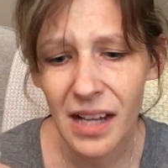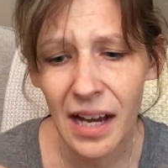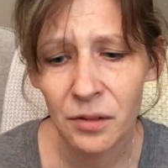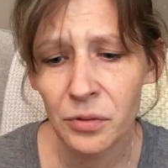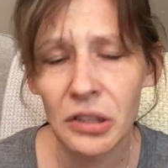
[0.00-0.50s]

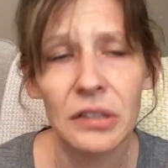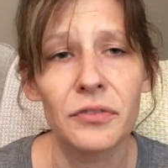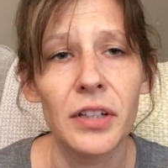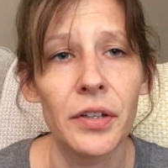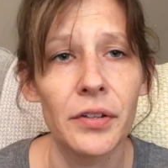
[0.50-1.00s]
I really
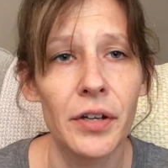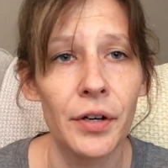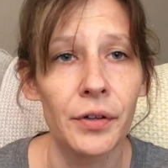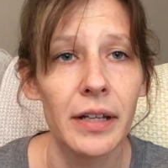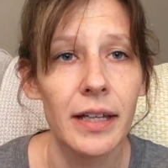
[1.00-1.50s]
feel,
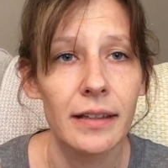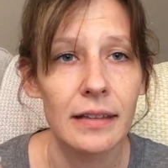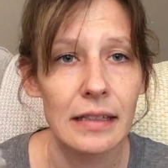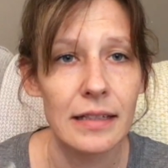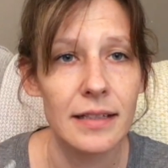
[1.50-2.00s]
though,
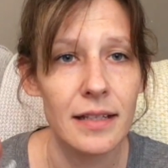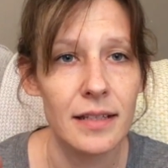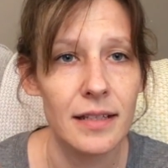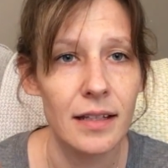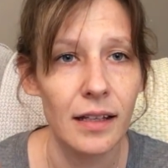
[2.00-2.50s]
that this
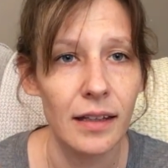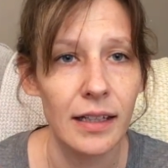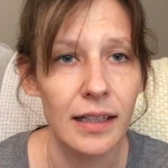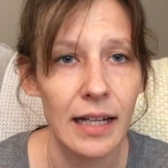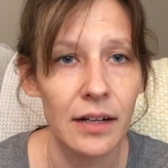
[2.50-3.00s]
is
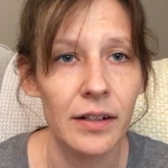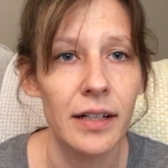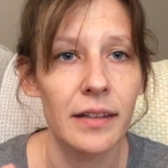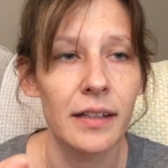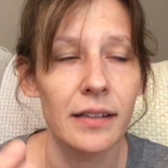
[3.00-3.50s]
like an
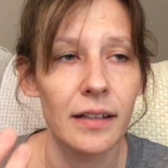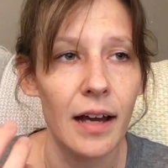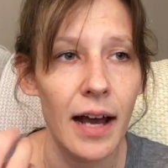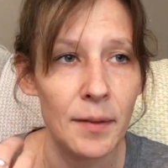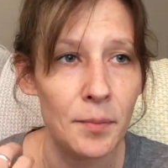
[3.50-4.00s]
area that
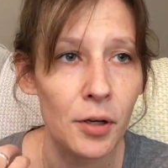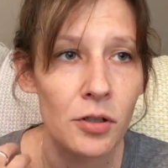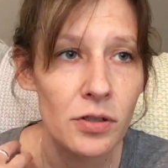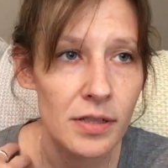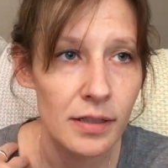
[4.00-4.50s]
I
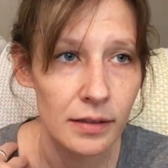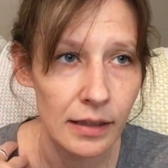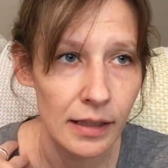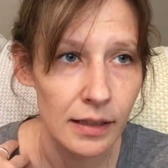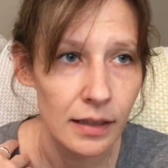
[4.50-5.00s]

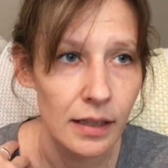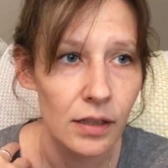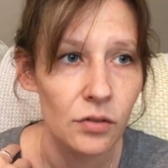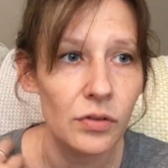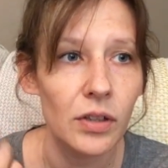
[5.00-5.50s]
personally
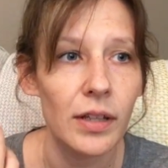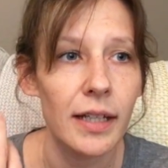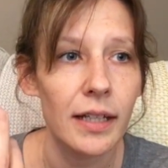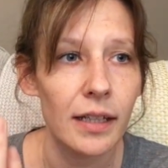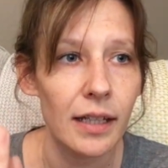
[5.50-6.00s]
feel
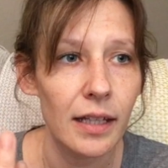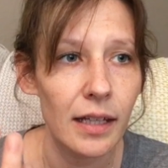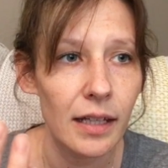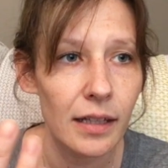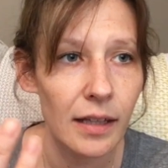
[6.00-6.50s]
like
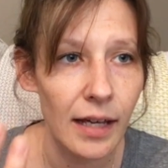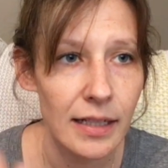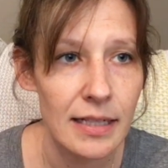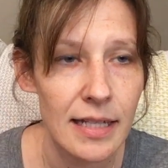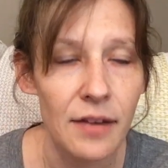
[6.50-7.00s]
I
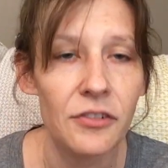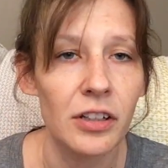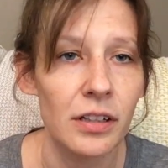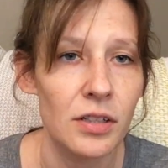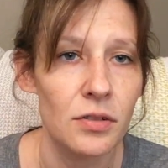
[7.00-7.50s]
can
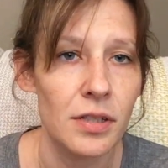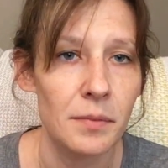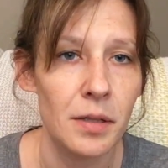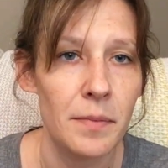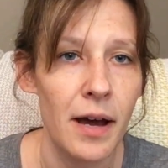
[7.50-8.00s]
definitely do
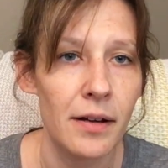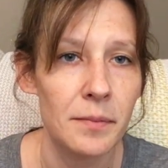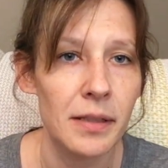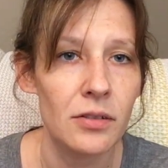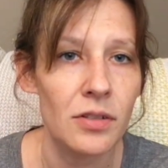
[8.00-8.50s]
something about.
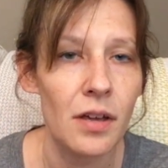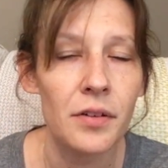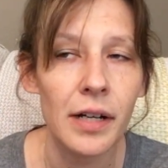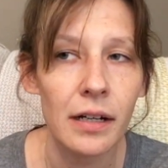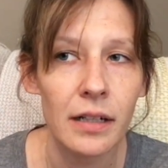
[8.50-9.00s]
There's
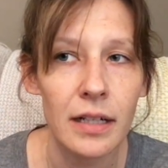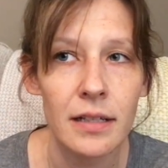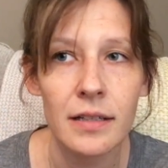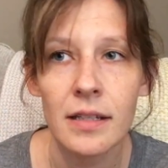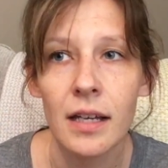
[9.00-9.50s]
other
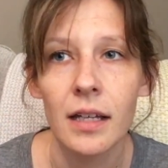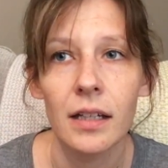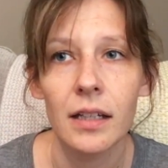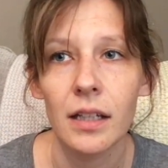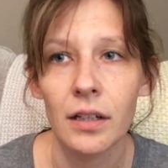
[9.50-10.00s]
areas,
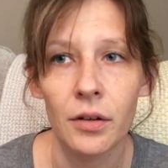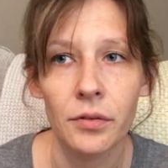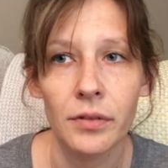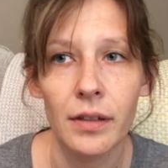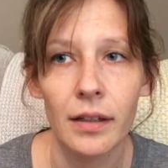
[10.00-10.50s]

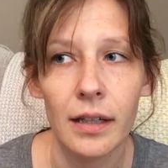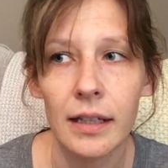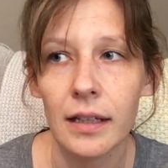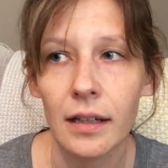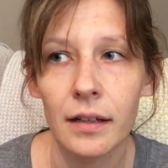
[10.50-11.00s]

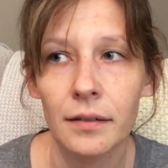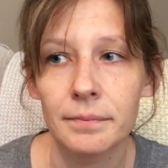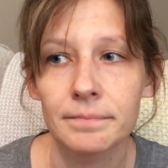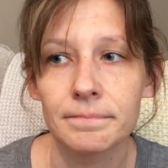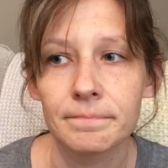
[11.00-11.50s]

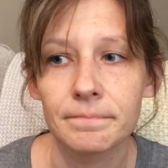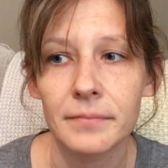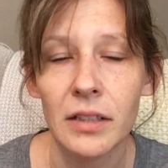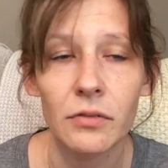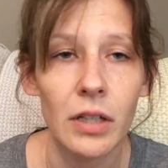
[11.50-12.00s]

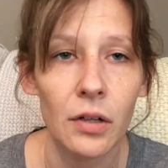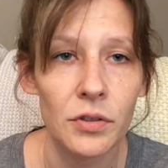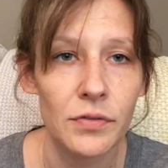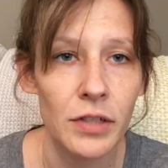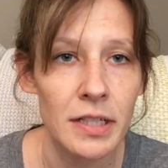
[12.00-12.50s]
like
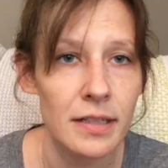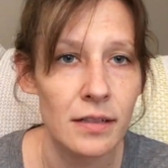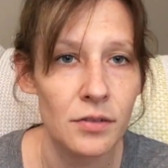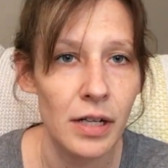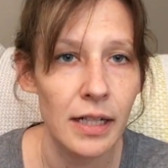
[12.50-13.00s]
vehicles, for
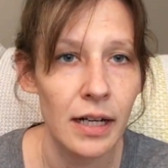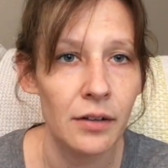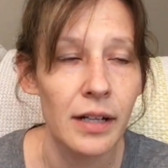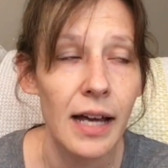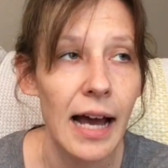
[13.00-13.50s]
instance. Right
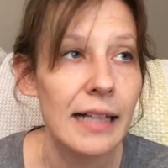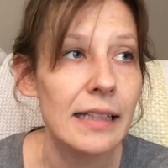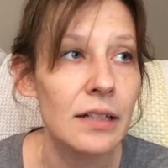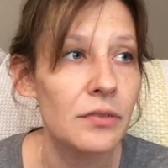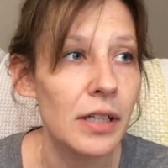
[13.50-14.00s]
now, I
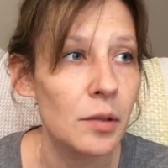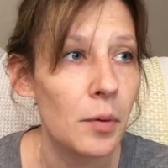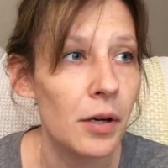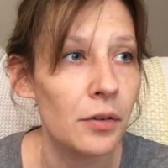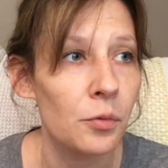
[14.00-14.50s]
live in a
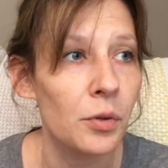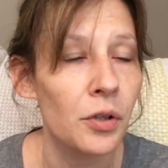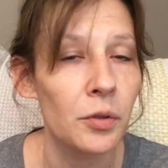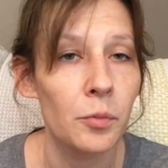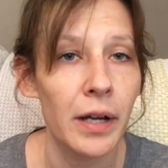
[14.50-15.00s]
part of the
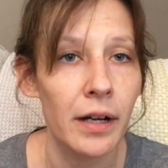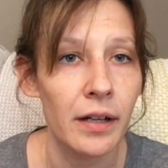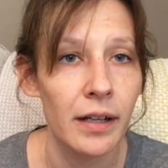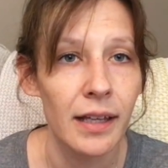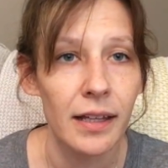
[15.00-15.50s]
world
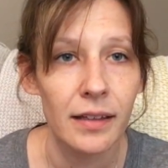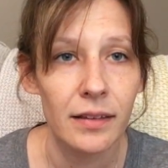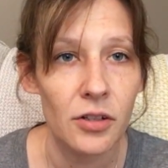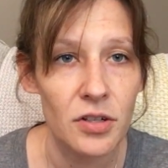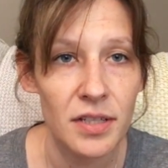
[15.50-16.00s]
where
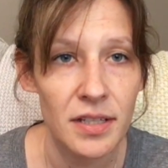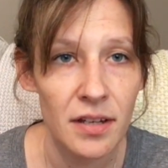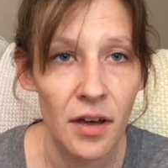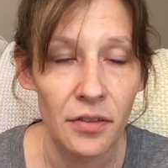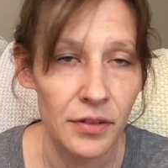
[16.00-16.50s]
there is
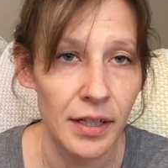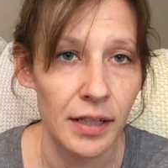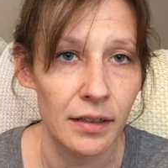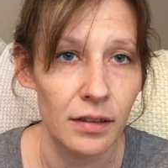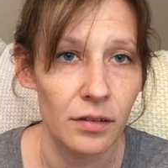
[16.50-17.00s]

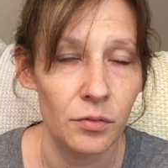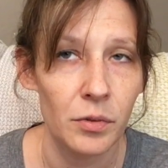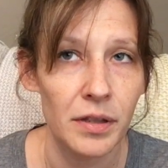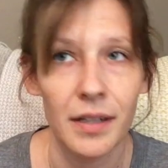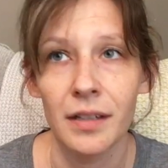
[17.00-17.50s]
nothing
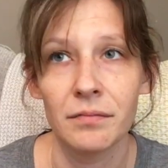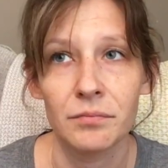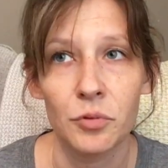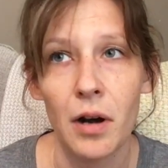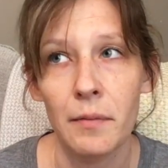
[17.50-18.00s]
within
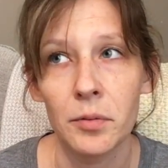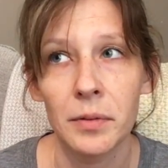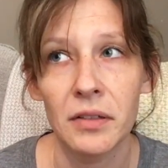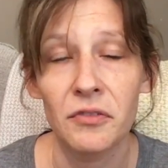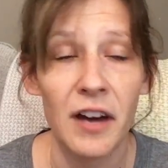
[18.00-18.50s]

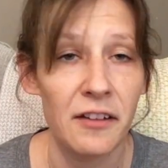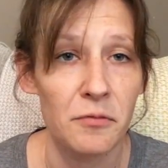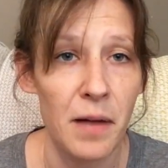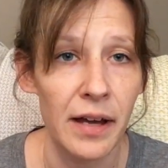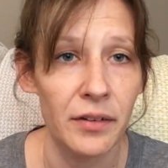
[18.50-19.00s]
probably 5
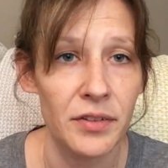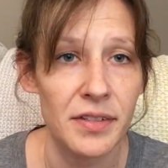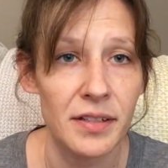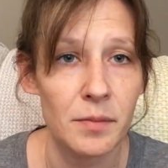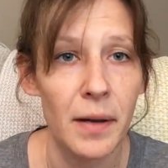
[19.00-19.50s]
miles,
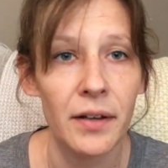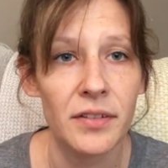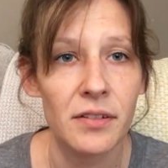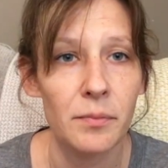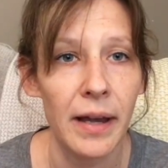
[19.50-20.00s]
6
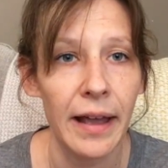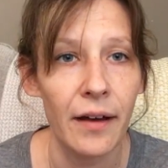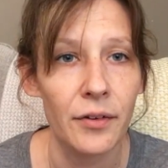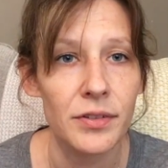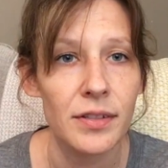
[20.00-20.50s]
miles of my
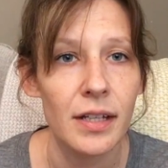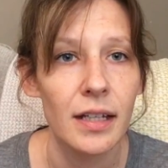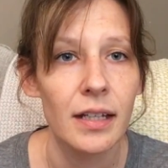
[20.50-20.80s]
house.